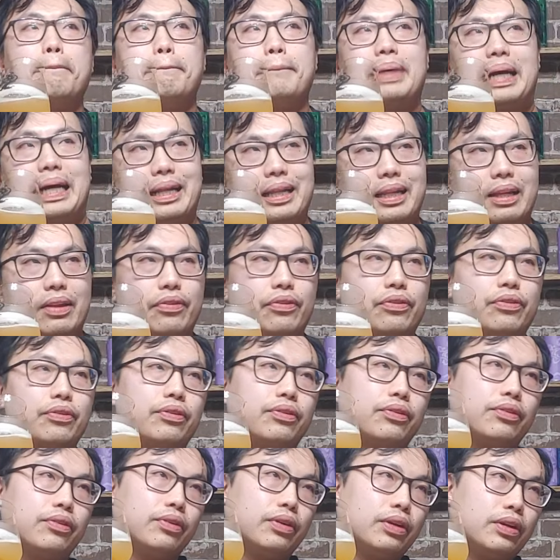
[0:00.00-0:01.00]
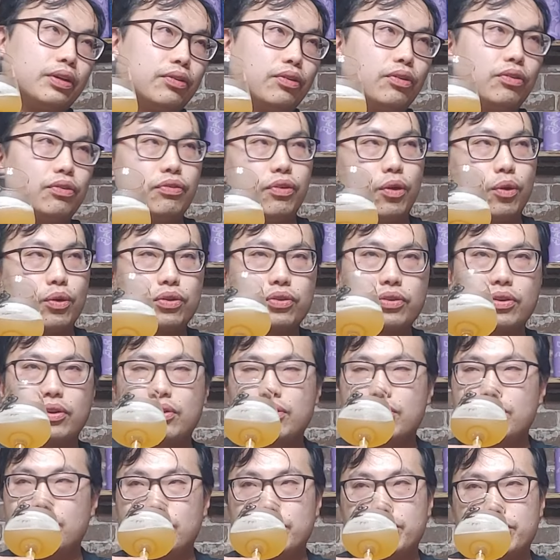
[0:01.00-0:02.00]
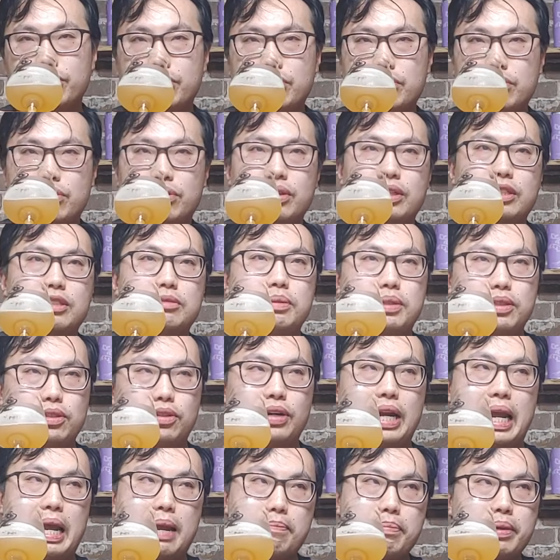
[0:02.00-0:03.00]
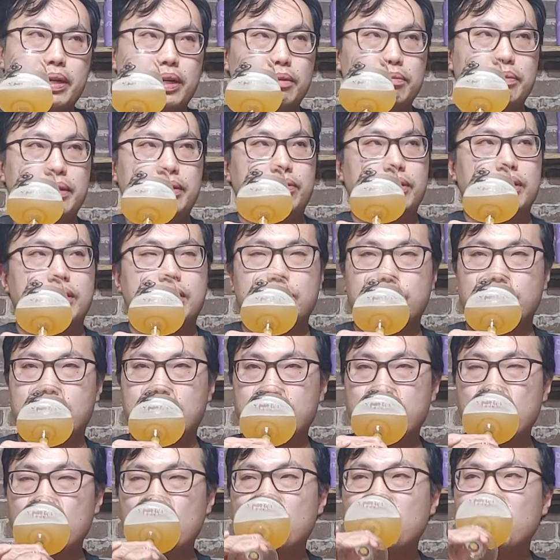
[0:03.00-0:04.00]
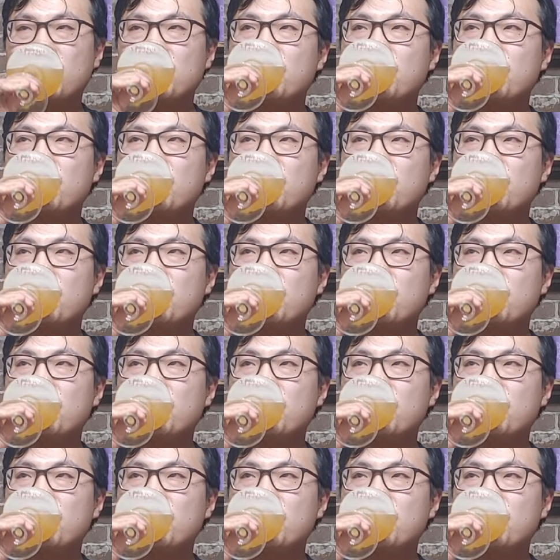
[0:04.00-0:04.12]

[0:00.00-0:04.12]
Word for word: balance and, and focus on all those other things, but you're amping up everything, right?